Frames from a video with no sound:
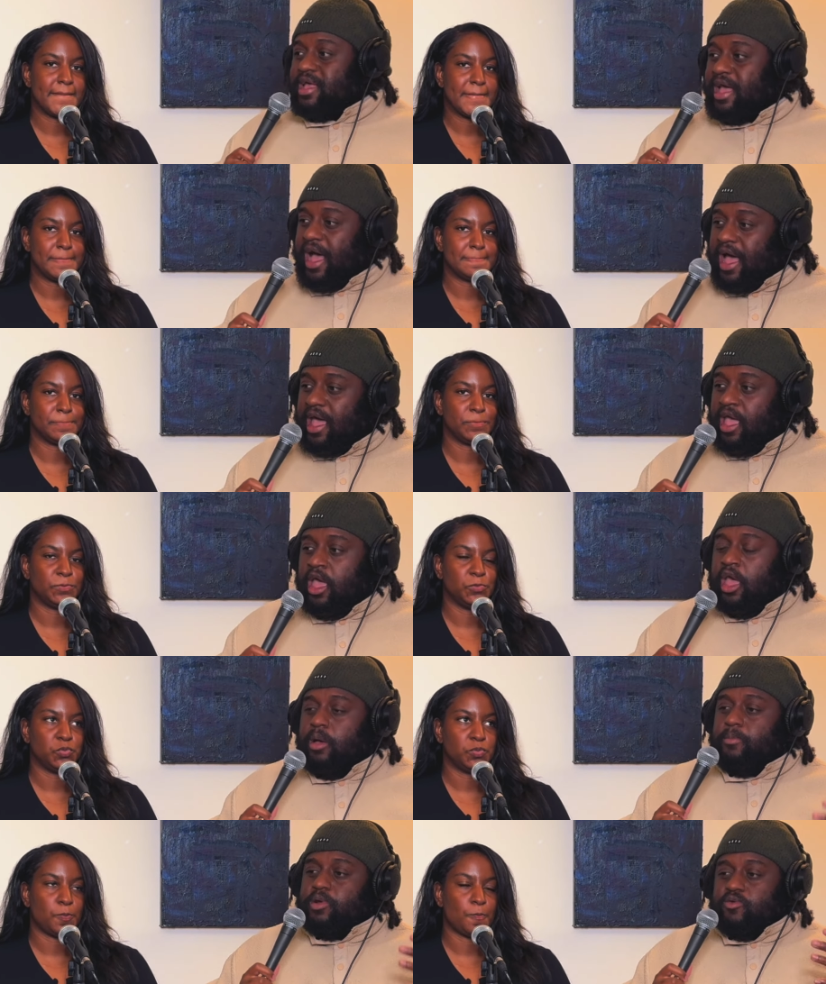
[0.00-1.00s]
Speaker 1: guy,
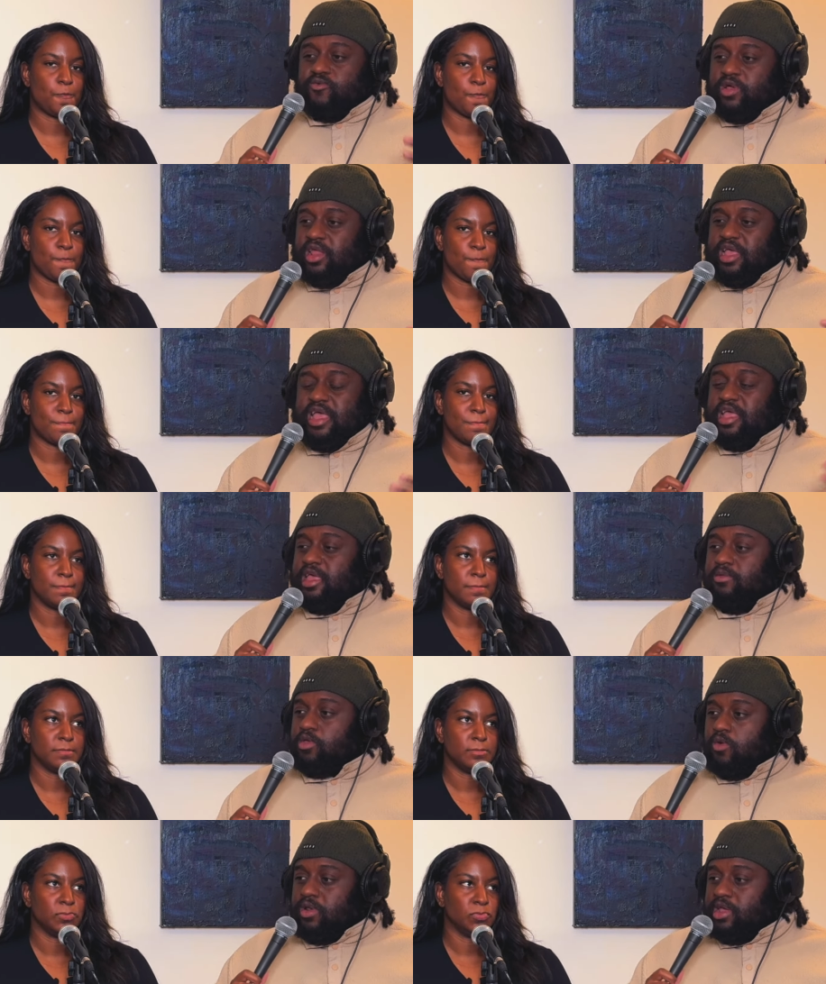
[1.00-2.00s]
but really he keeps
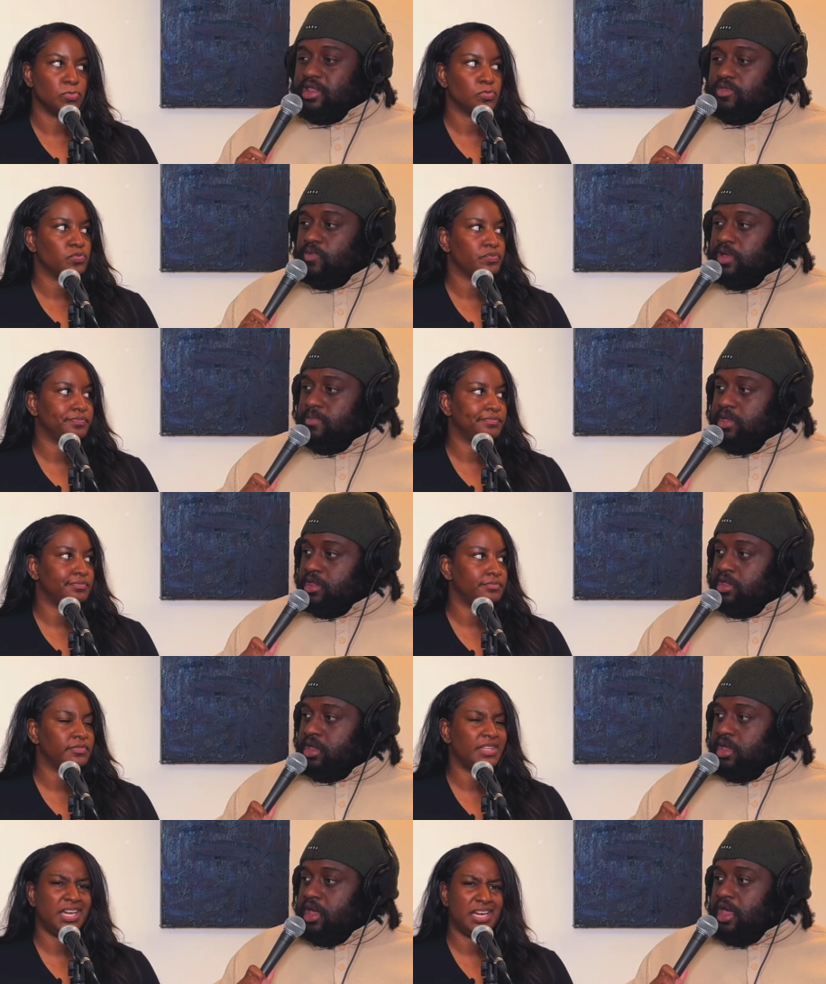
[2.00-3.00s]
going against women.
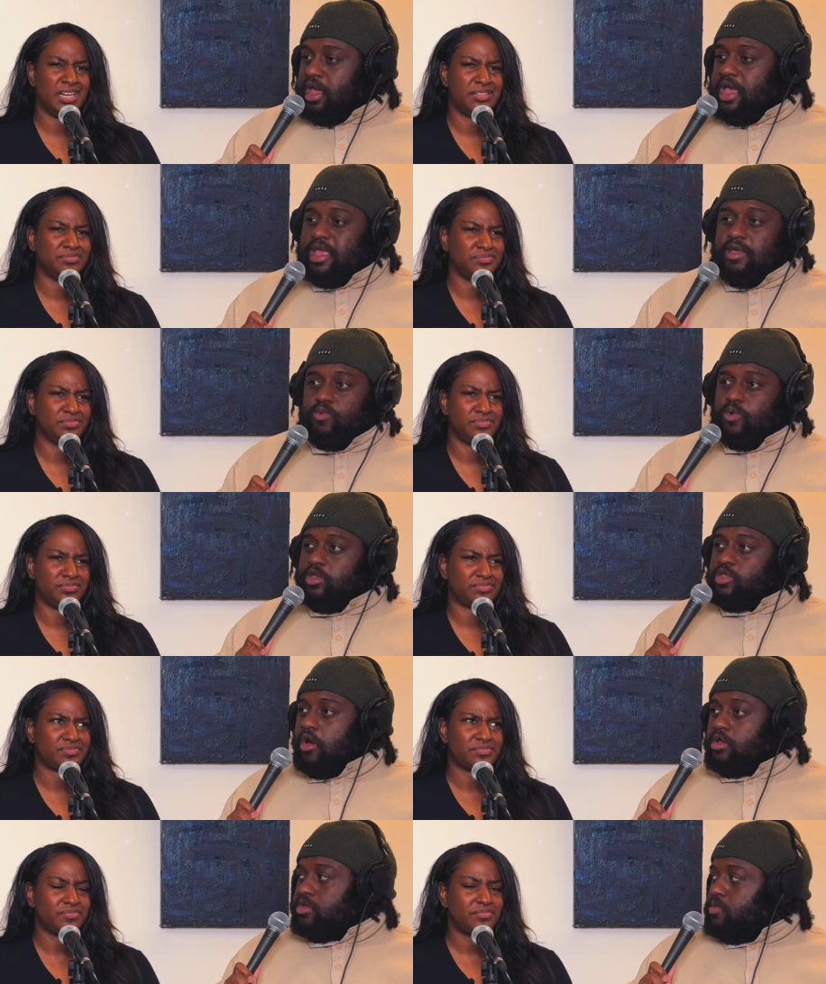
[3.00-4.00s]
Yeah, he keeps wanting to
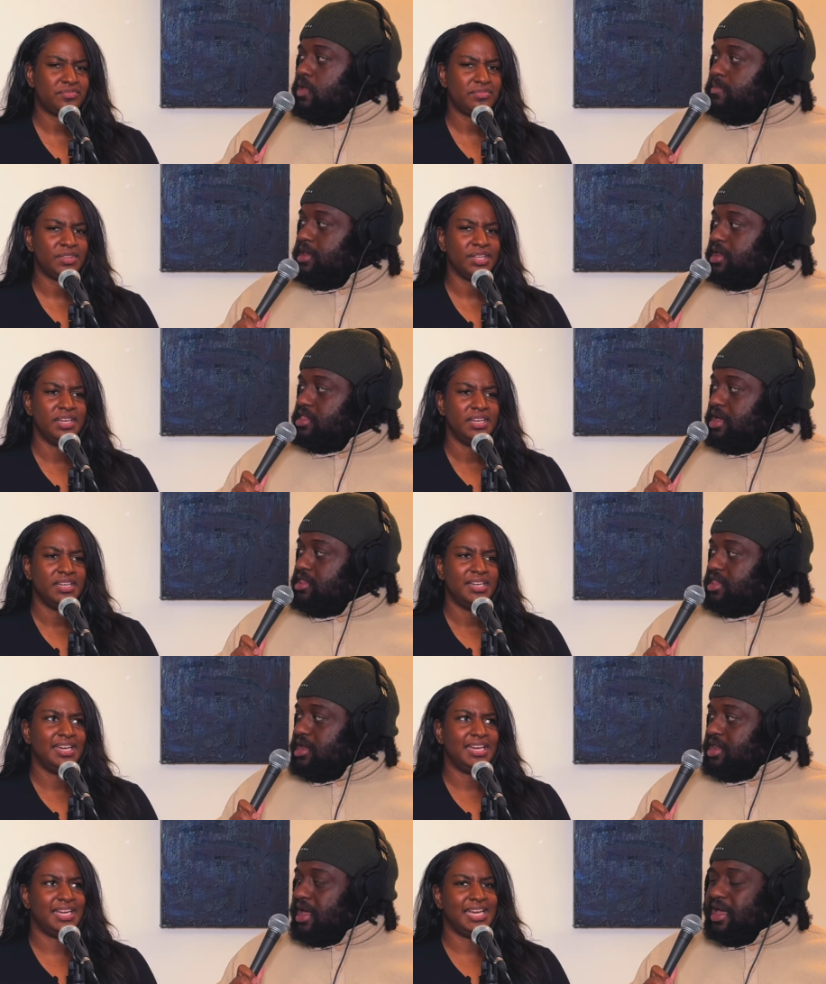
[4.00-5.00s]
talk to women and things
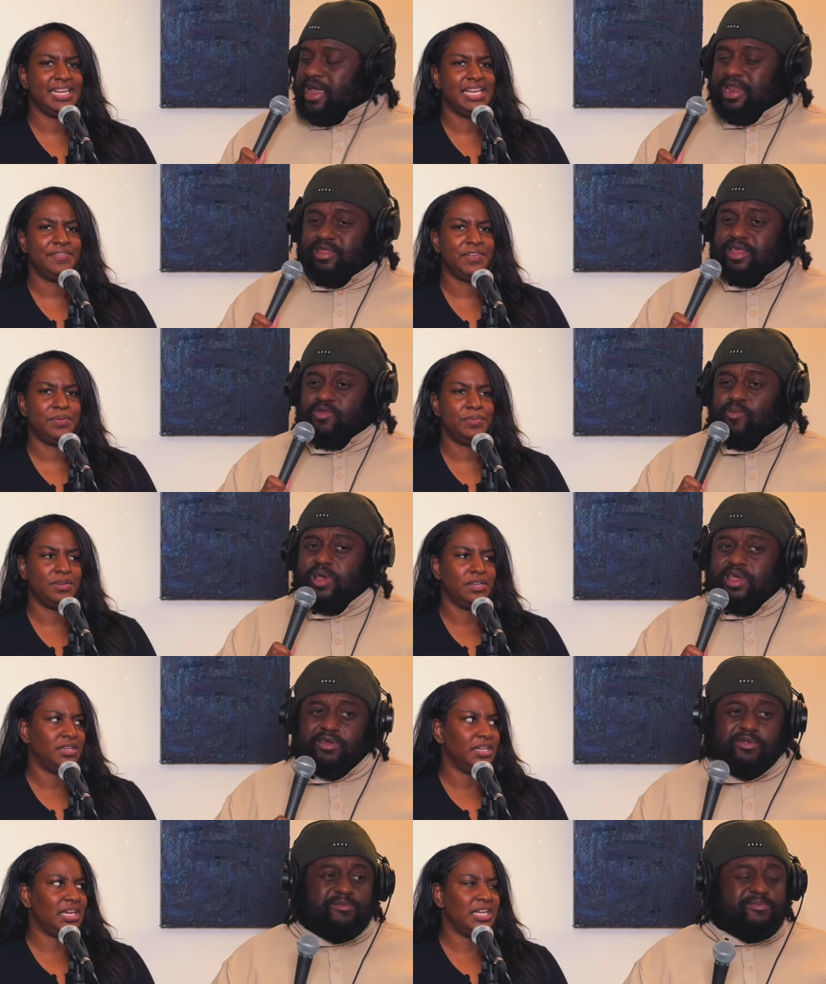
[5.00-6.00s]
like that, and, and even, it's
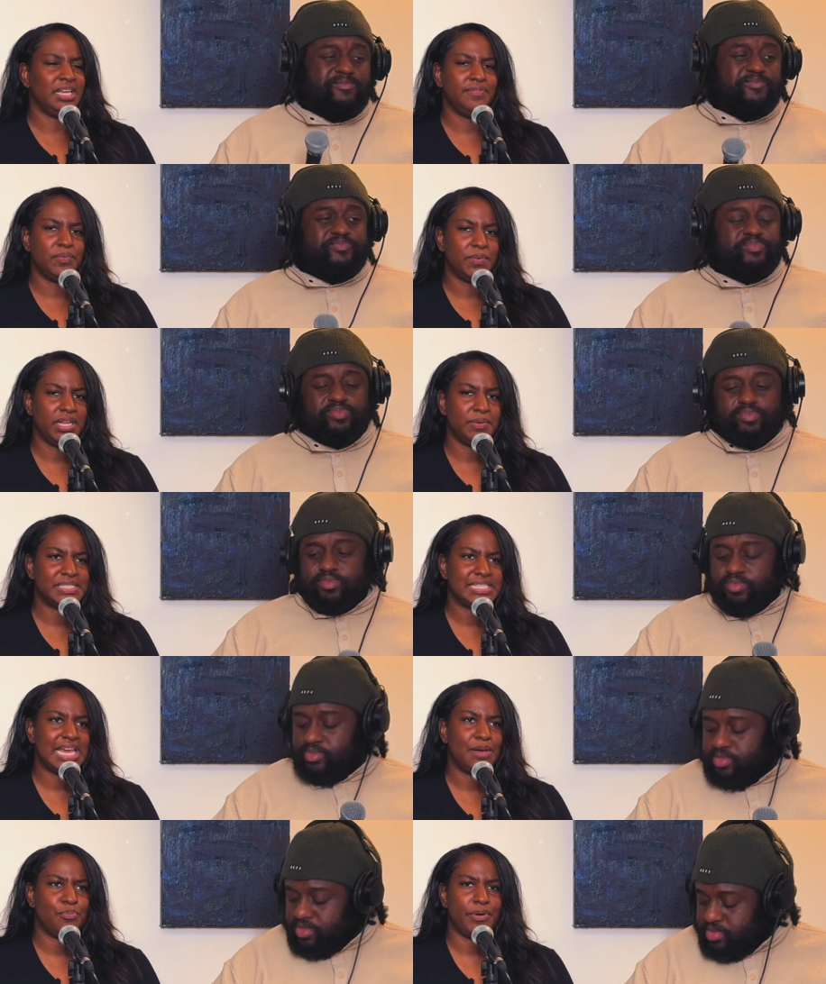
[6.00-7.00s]
weird.
Speaker 2: And even when he was
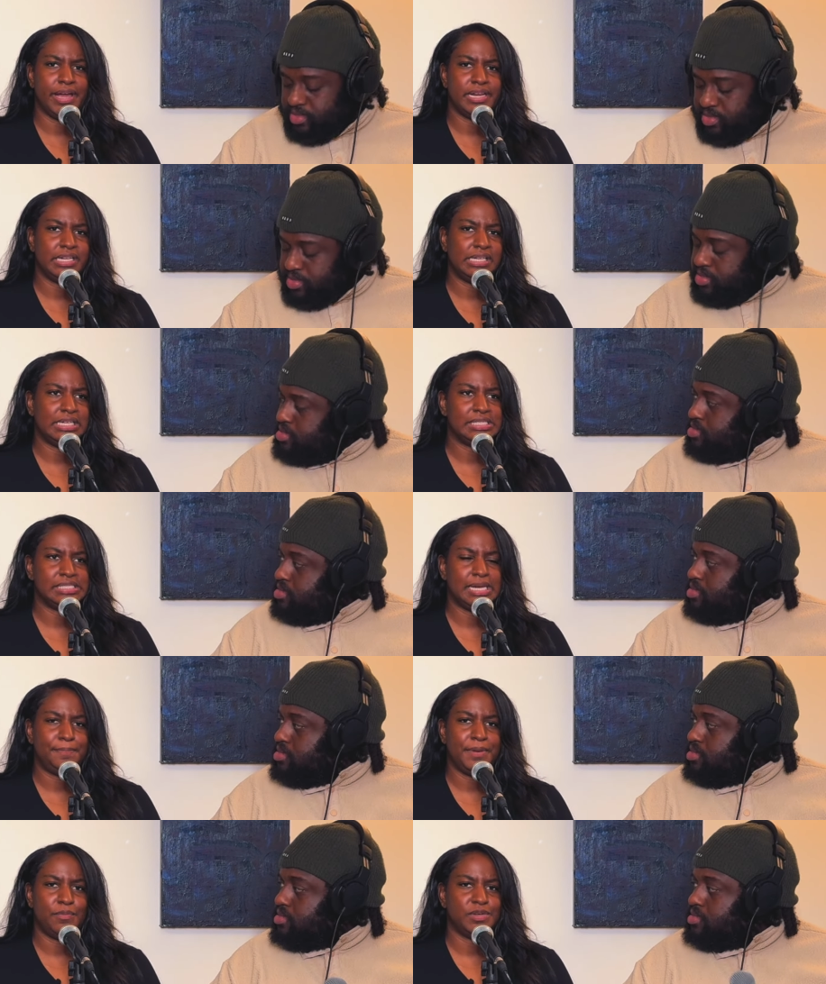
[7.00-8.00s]
saying Brandon didn't
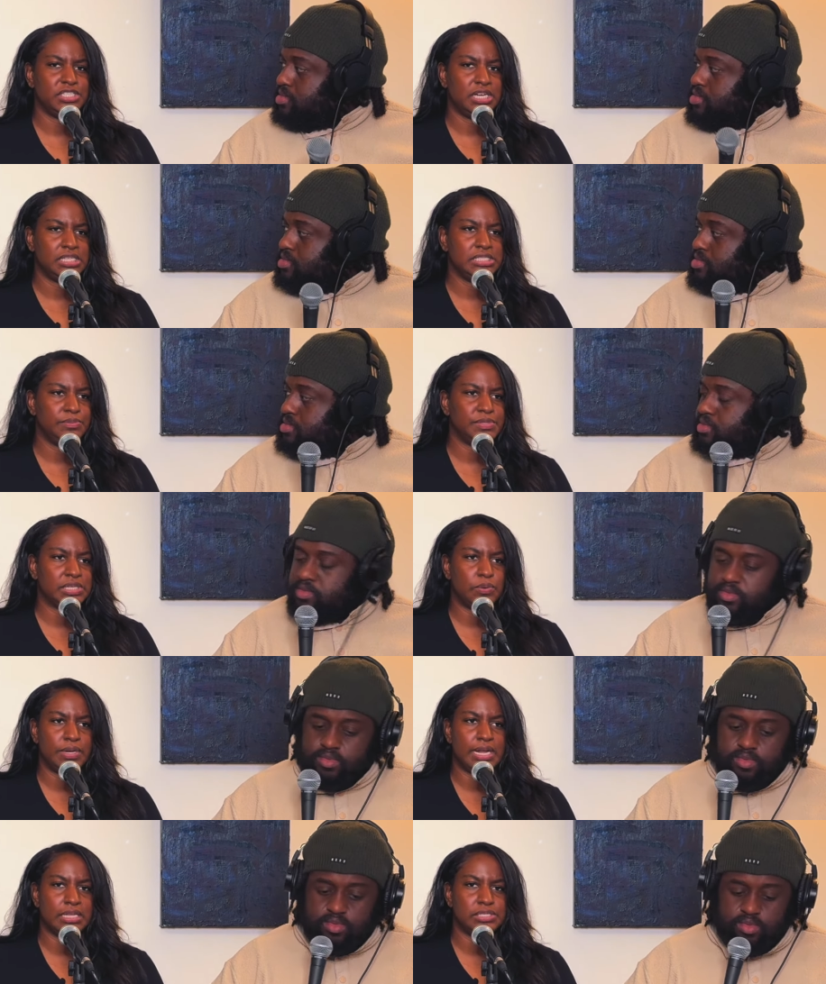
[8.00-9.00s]
step in when Chelsea was
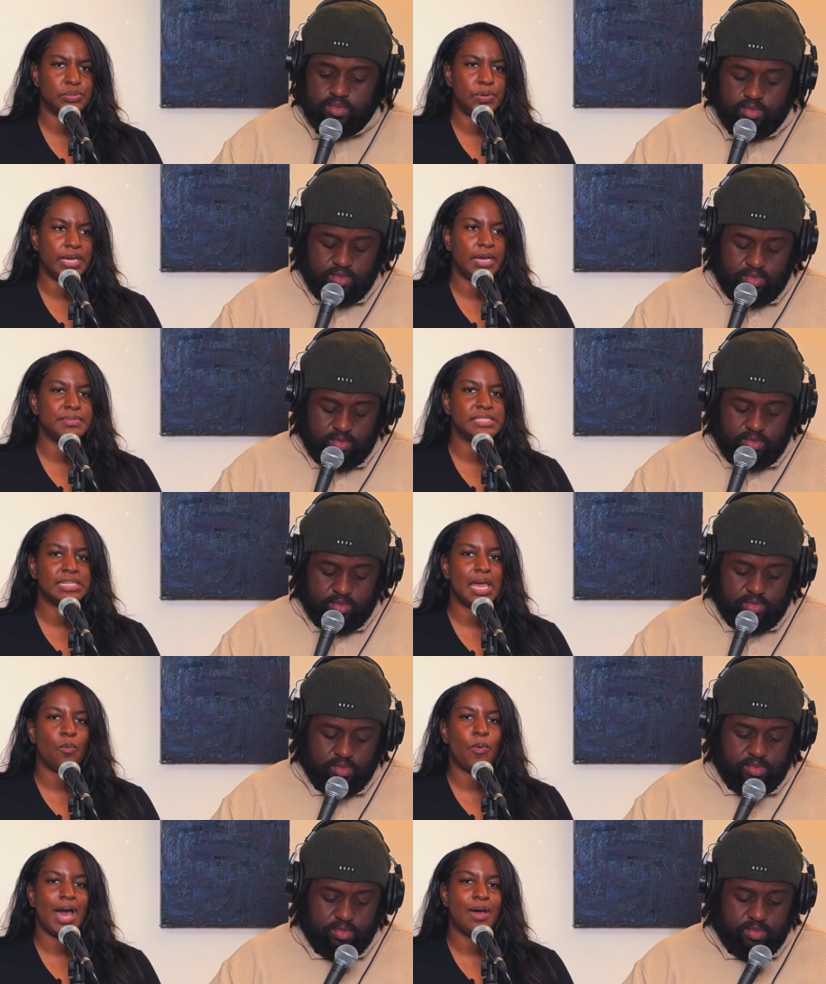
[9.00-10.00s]
going at Latoya, I'm just like,
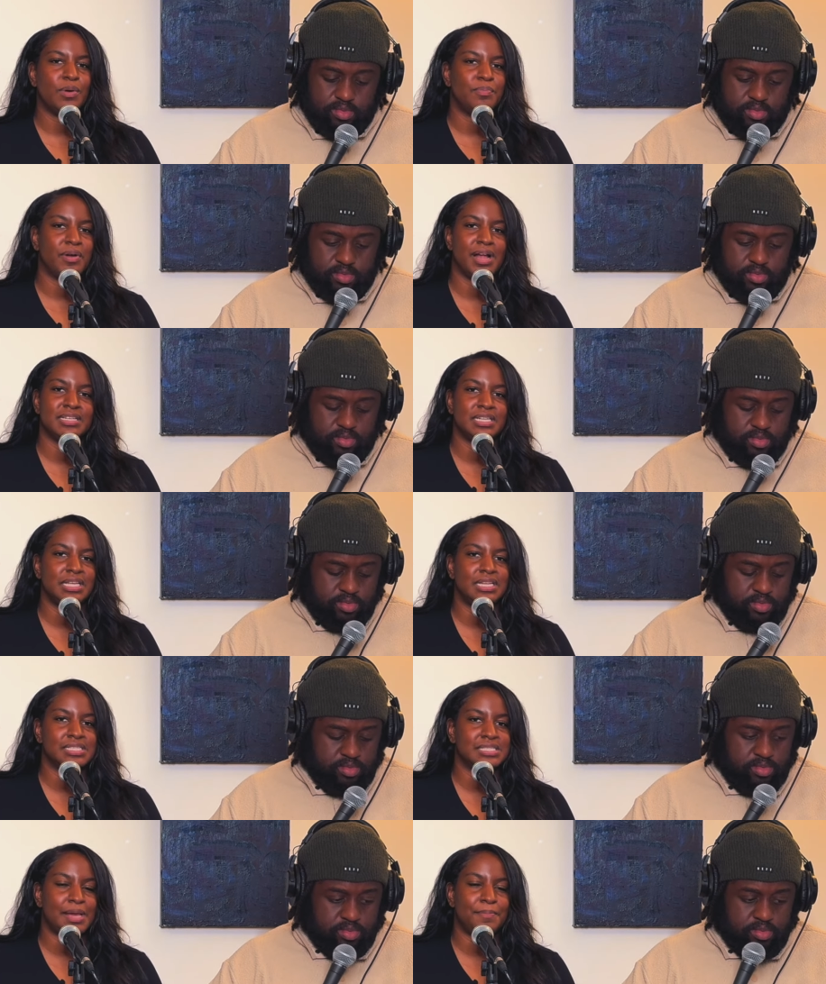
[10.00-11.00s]
why would Brandon need to
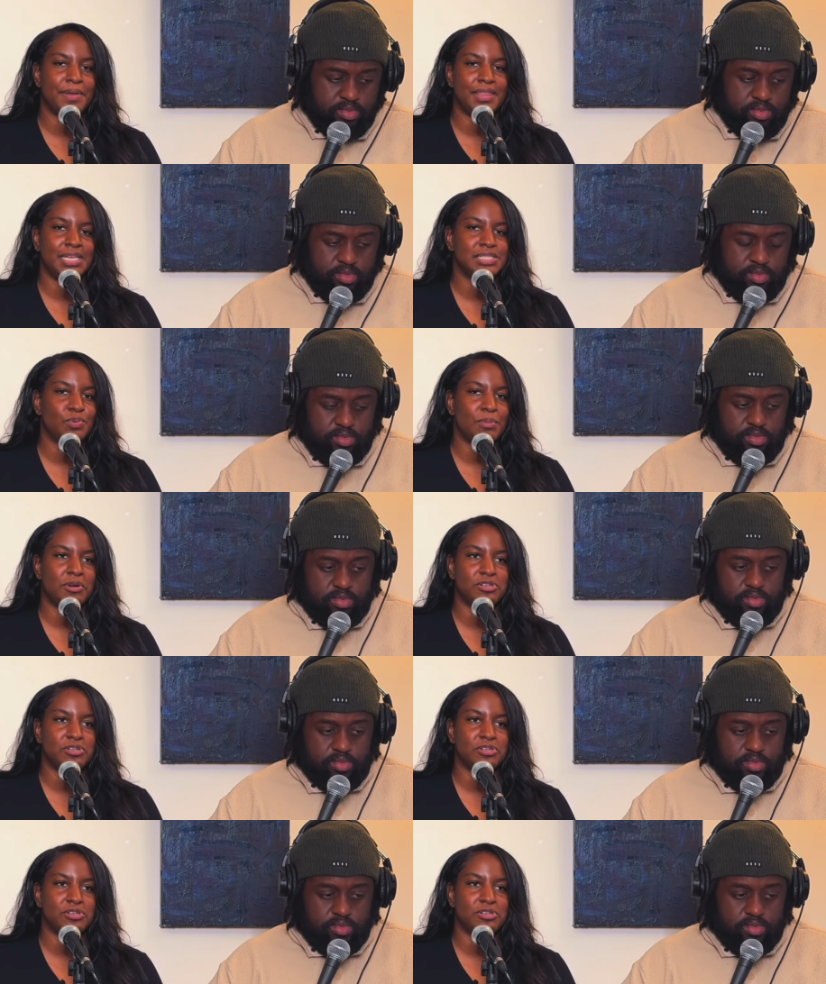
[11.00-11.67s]
step in? These women are